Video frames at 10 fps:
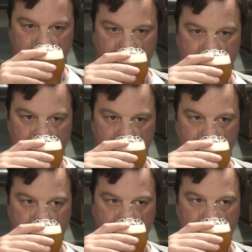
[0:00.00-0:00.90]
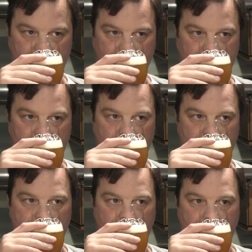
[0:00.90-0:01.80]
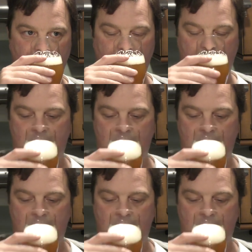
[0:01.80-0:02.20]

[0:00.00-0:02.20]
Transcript: [no speech]